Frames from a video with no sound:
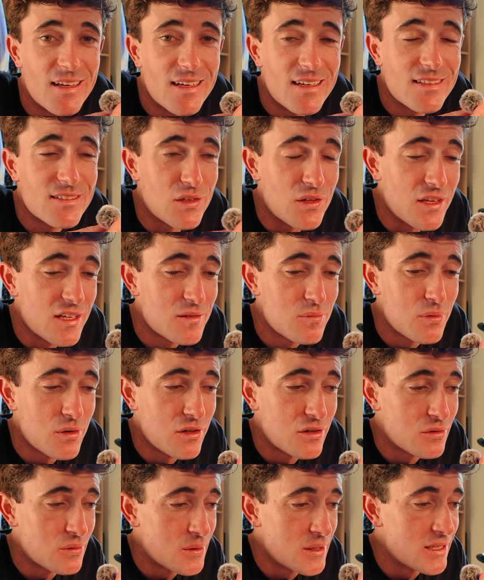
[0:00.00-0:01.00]
So that's pretty
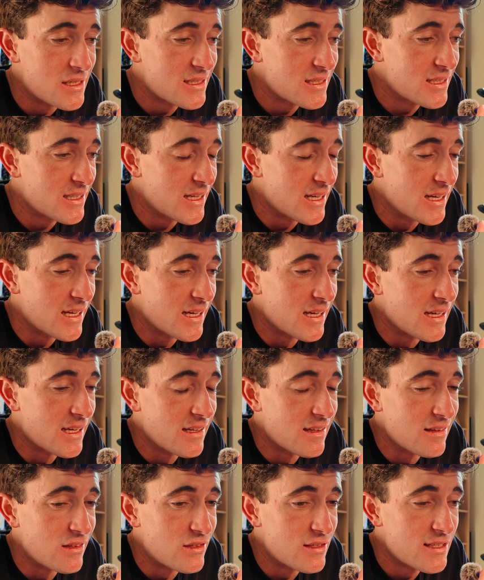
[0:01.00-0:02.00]
sweet.
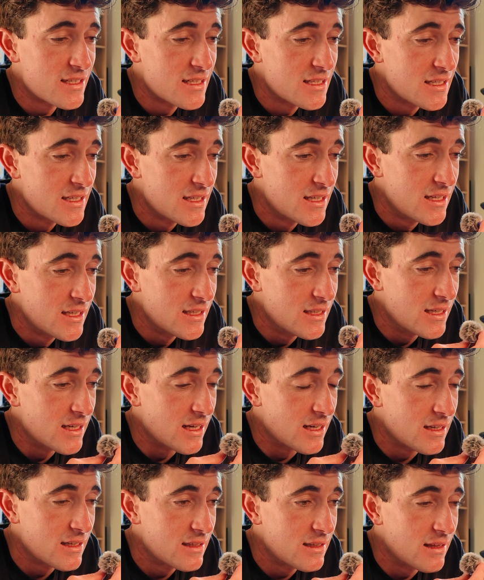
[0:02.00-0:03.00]
And
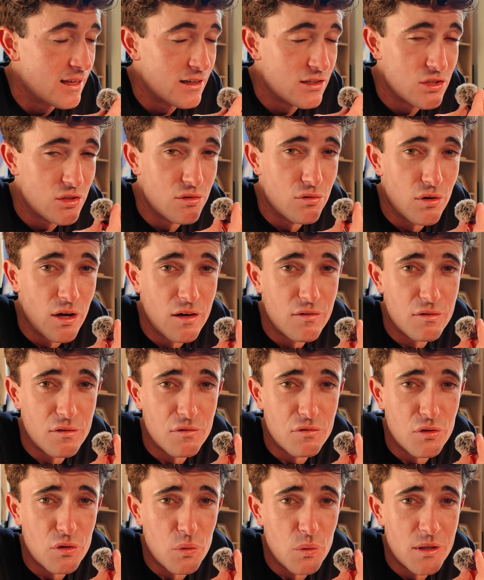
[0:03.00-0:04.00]
yeah, that should arrive in a
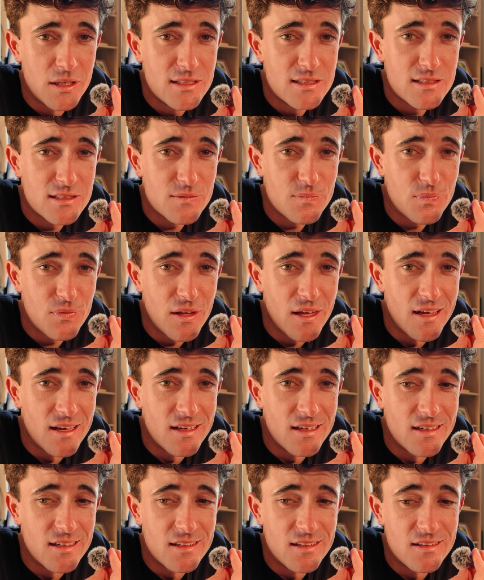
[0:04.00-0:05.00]
few weeks.
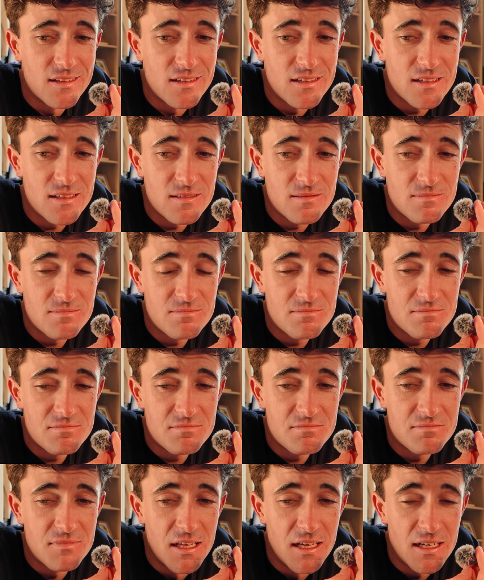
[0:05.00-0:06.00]
And
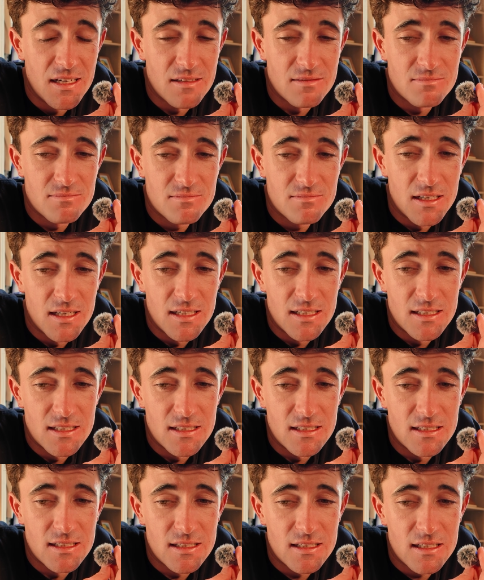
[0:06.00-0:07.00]
yeah,
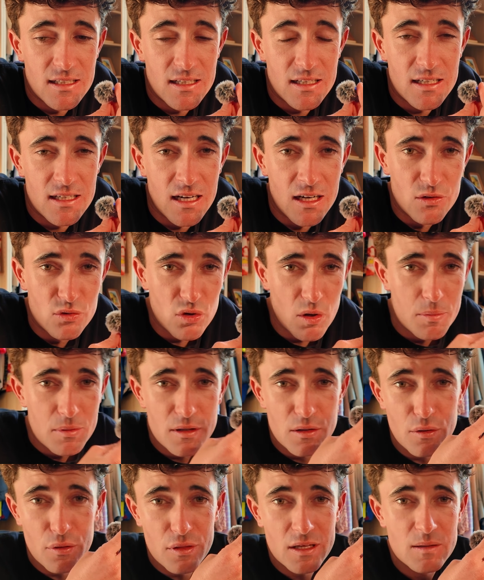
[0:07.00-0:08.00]
I'll drop a
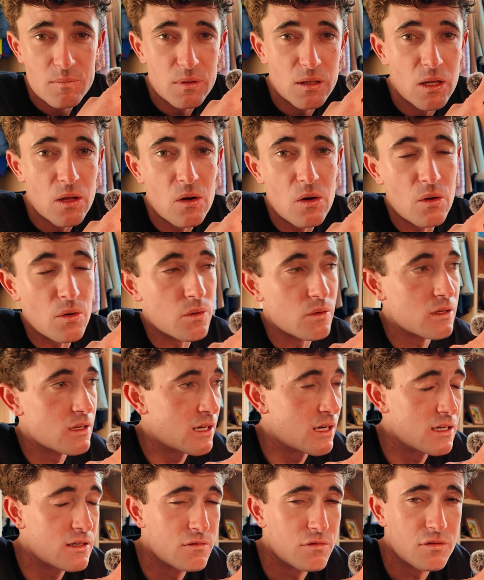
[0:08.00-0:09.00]
little thing below.
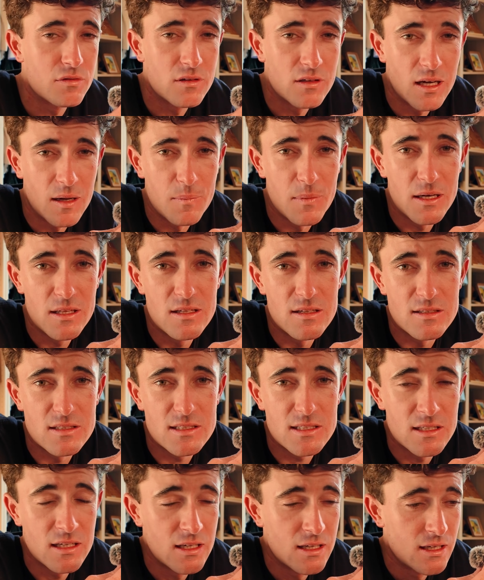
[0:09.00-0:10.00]
I made
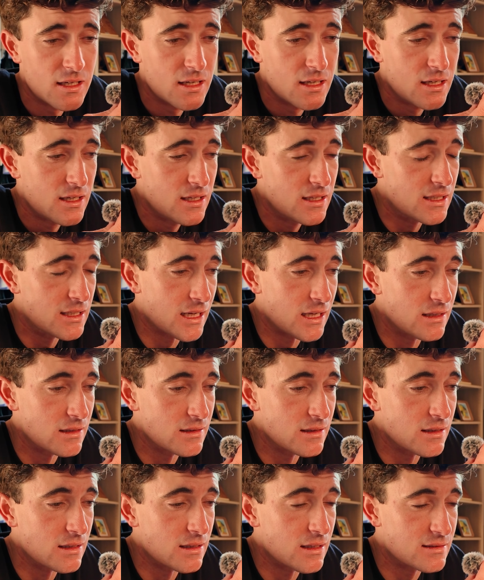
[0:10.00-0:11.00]
this
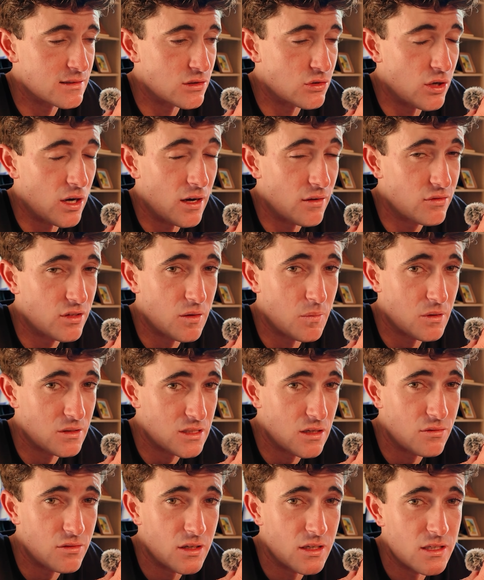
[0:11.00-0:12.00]
calendar as a draft to give
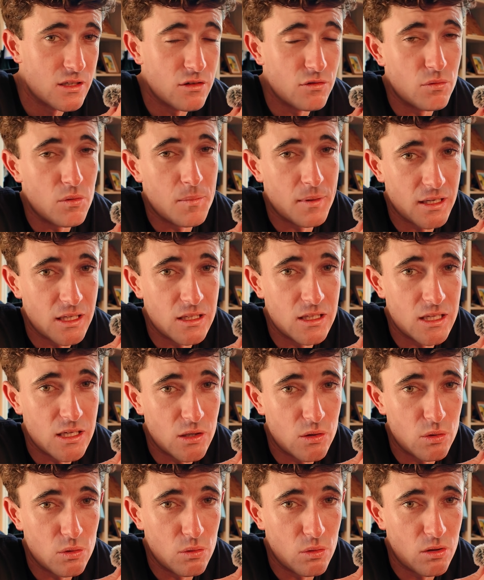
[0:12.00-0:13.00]
myself an idea of what my year
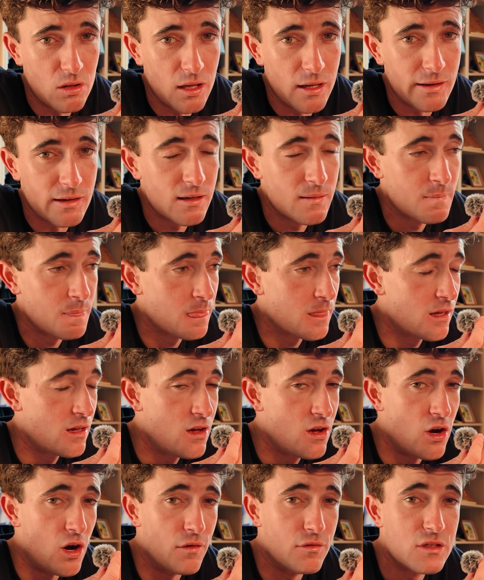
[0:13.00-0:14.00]
could look like.
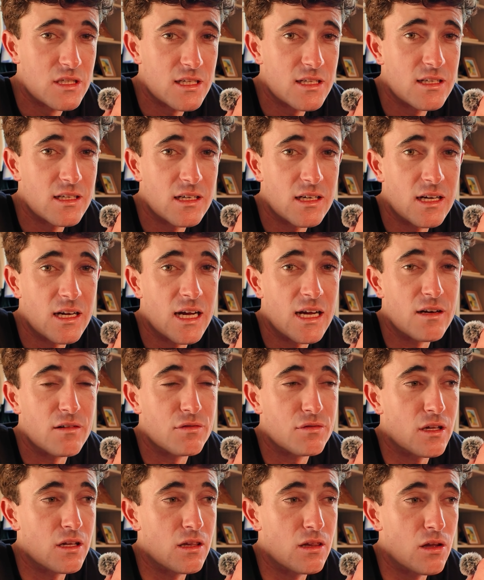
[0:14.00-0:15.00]
Obviously, I
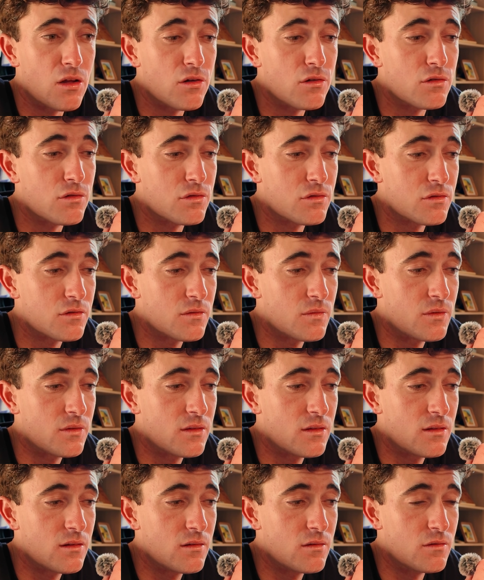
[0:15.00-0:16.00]
have a lot of
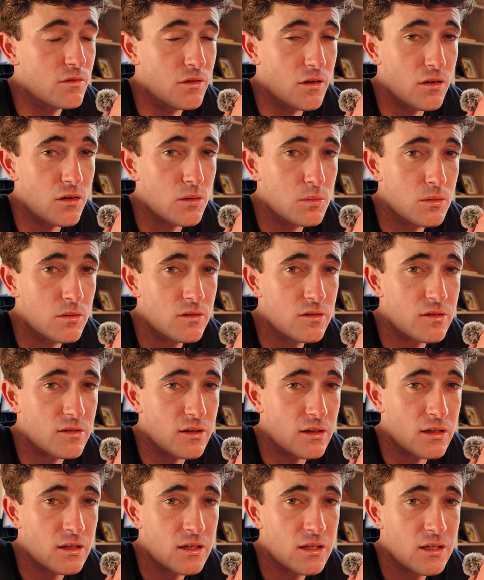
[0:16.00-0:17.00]
variables
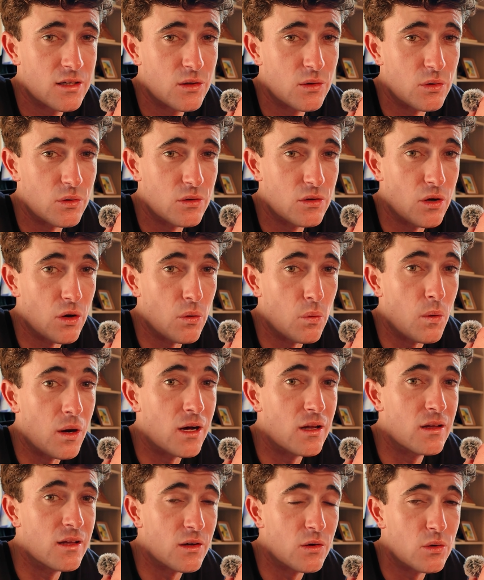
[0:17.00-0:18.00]
that could go
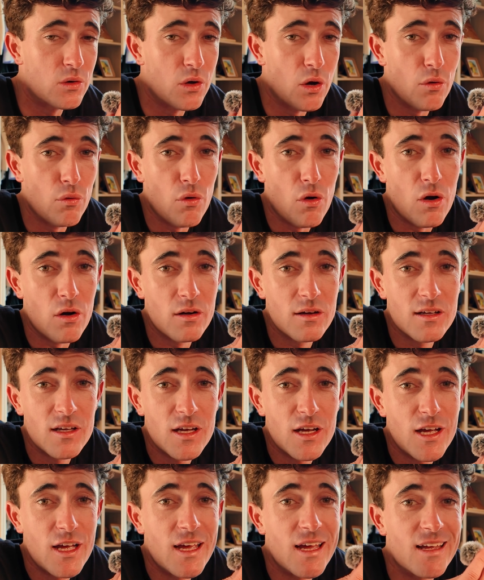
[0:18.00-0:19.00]
well and could go wrong.
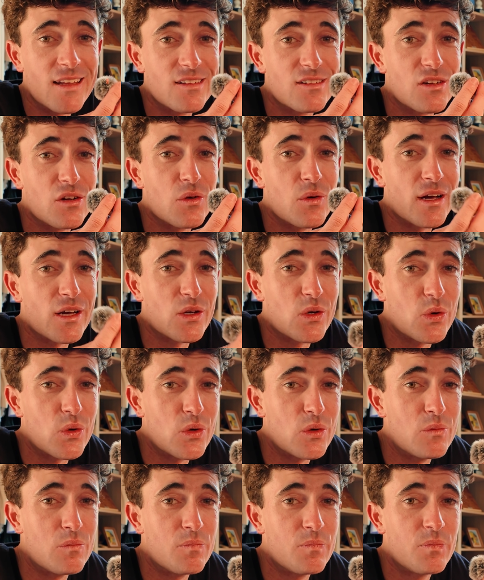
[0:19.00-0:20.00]
And so I
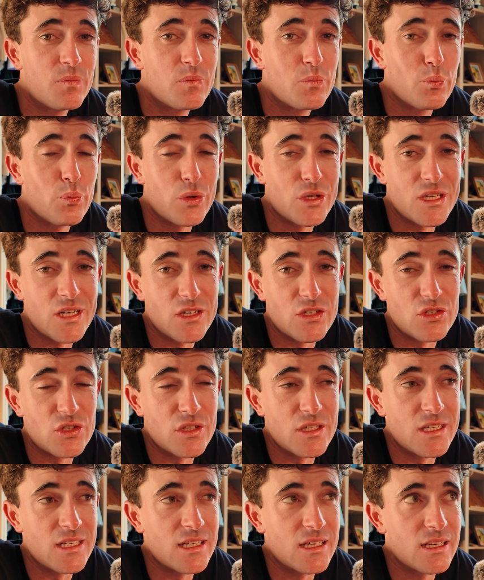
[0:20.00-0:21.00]
could
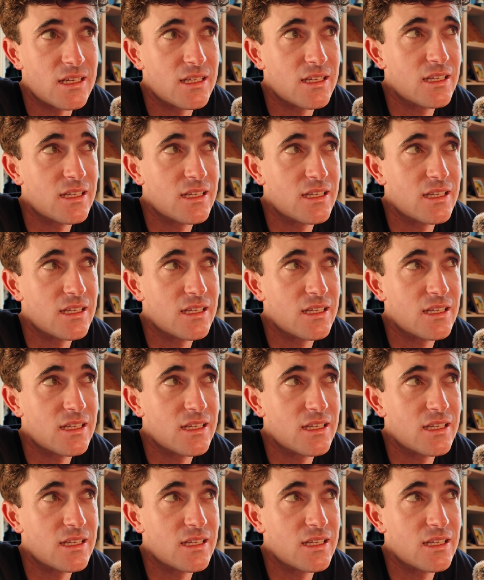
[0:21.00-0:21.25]
potentially